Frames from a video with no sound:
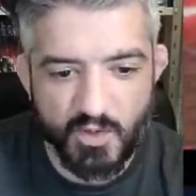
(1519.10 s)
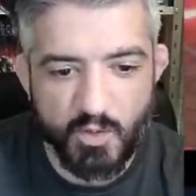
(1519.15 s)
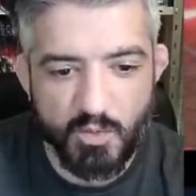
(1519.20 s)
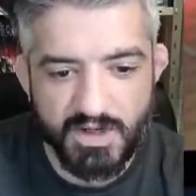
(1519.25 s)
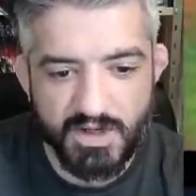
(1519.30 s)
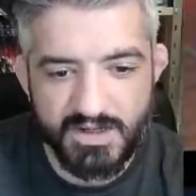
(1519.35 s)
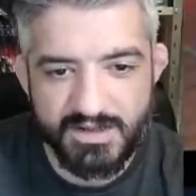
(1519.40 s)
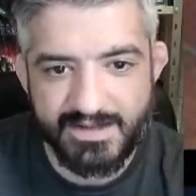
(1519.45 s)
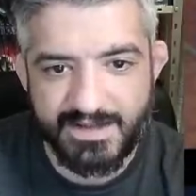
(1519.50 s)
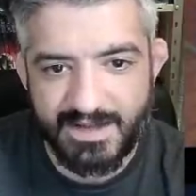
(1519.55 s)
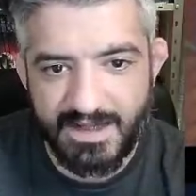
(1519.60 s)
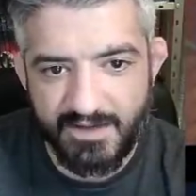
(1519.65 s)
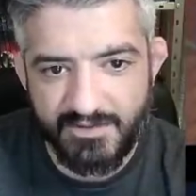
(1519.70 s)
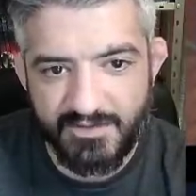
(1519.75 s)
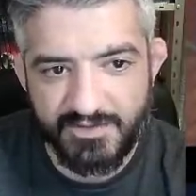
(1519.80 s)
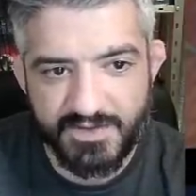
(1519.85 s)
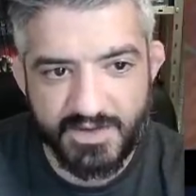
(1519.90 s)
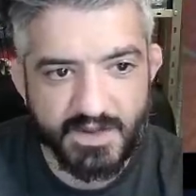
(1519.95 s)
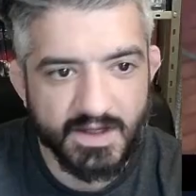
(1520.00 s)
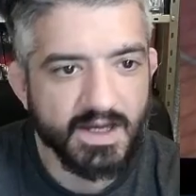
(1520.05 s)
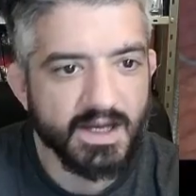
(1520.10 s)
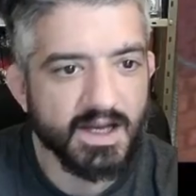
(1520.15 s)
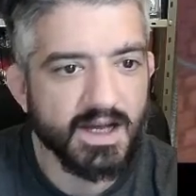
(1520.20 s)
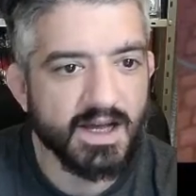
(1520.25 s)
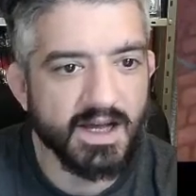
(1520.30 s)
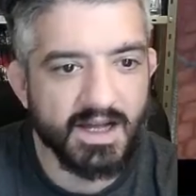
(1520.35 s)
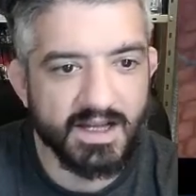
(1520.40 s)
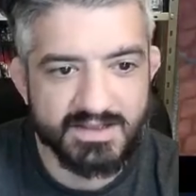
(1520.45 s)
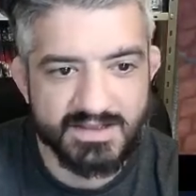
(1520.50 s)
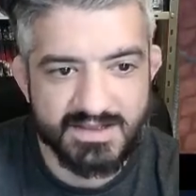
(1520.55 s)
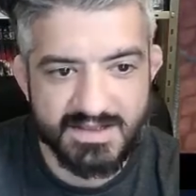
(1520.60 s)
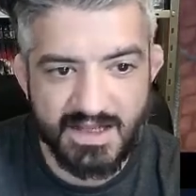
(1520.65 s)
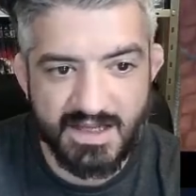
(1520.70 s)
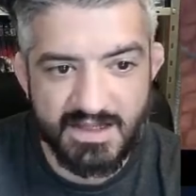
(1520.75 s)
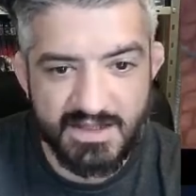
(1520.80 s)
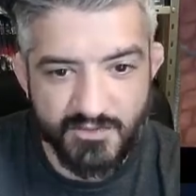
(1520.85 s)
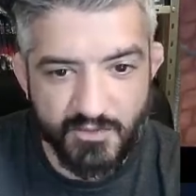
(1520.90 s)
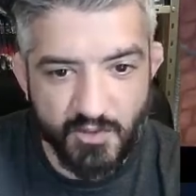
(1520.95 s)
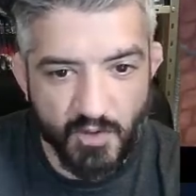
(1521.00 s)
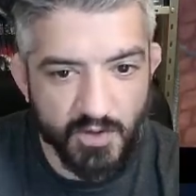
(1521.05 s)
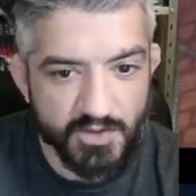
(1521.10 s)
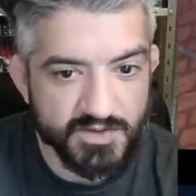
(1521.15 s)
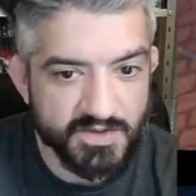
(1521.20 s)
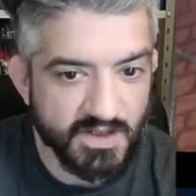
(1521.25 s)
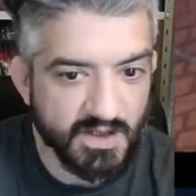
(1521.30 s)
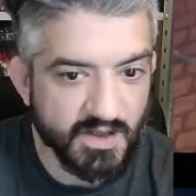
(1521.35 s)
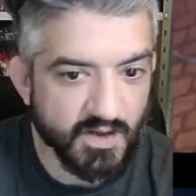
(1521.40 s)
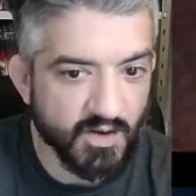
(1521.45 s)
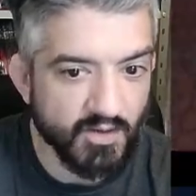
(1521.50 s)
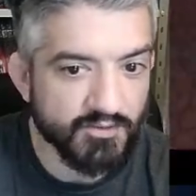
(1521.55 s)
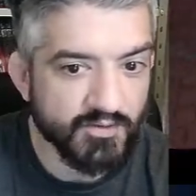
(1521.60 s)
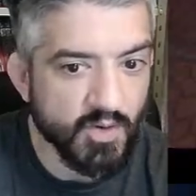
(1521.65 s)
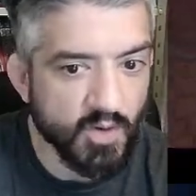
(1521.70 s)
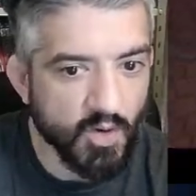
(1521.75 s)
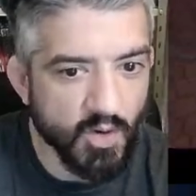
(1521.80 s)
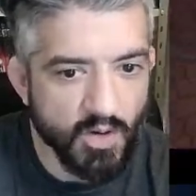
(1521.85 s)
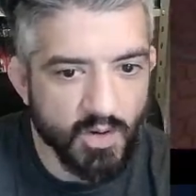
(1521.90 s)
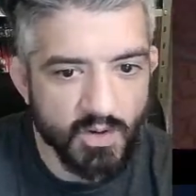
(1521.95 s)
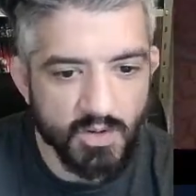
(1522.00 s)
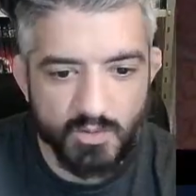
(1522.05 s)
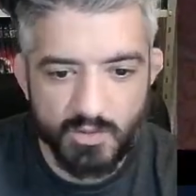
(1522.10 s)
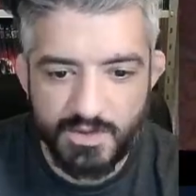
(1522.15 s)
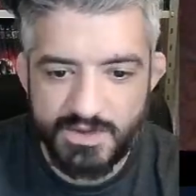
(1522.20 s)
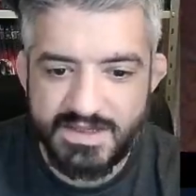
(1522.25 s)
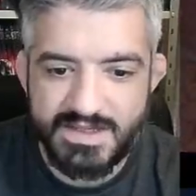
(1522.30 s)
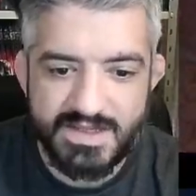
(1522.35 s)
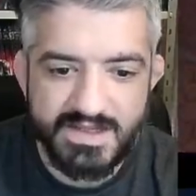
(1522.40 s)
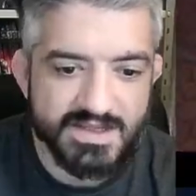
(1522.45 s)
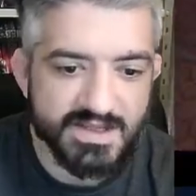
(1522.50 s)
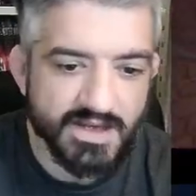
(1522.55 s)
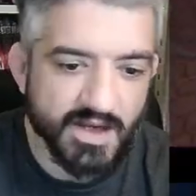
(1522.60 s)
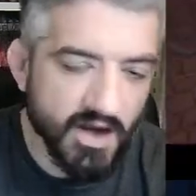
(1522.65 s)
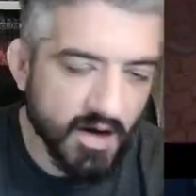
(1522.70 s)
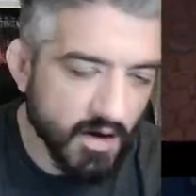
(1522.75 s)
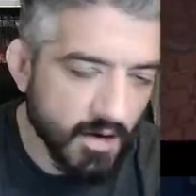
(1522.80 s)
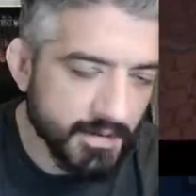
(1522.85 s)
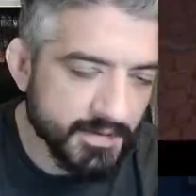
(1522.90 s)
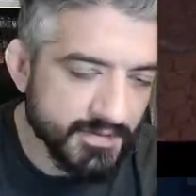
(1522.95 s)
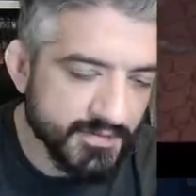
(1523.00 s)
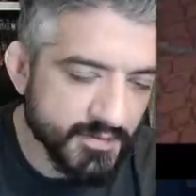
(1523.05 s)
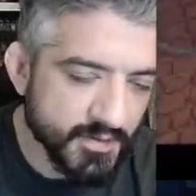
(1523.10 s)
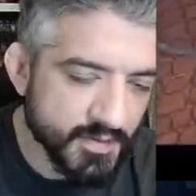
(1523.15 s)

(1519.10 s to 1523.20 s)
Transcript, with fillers: minutes left at stage 40 of Gorr, which is hard for